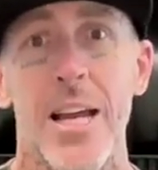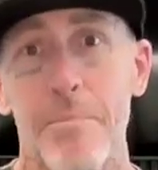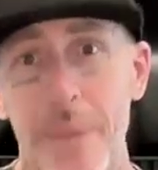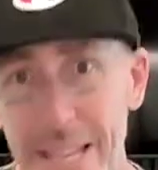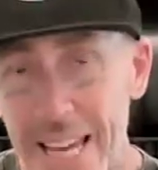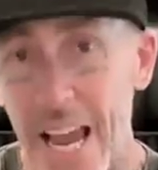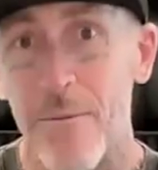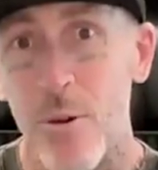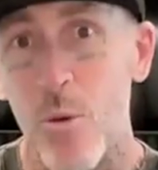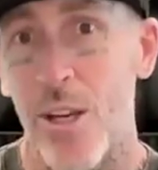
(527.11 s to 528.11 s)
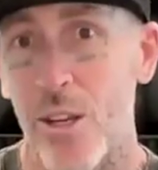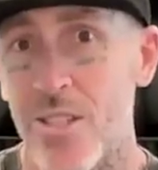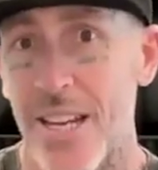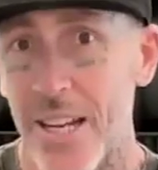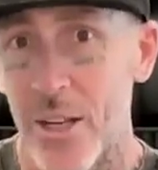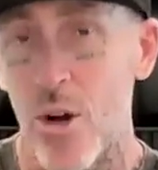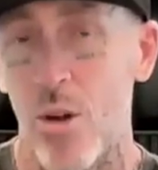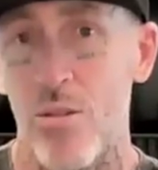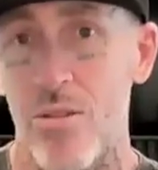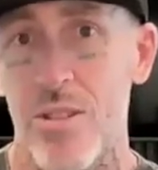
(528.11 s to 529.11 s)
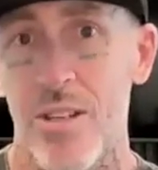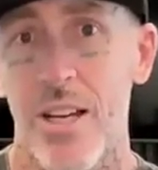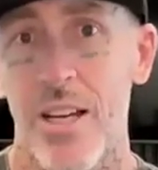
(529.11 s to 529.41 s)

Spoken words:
Be careful when you're setting goals.